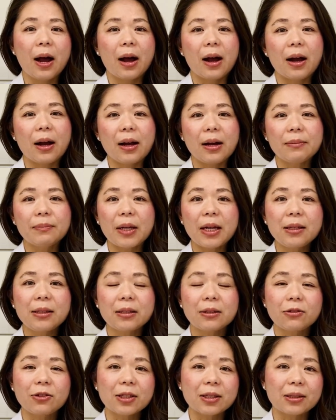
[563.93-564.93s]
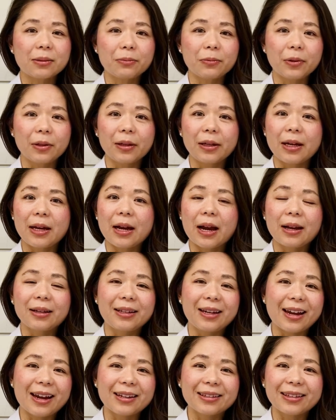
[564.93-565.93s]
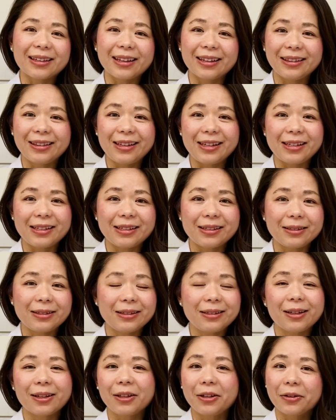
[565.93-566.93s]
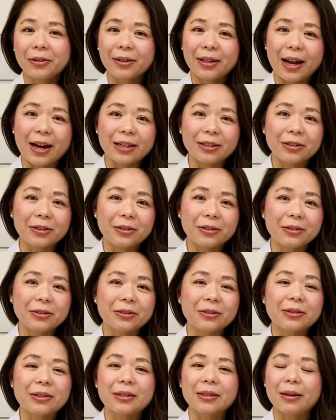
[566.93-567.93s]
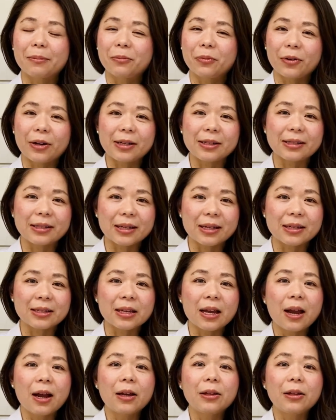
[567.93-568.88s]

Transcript: Um, it's just really, again, the clear aligners, braces,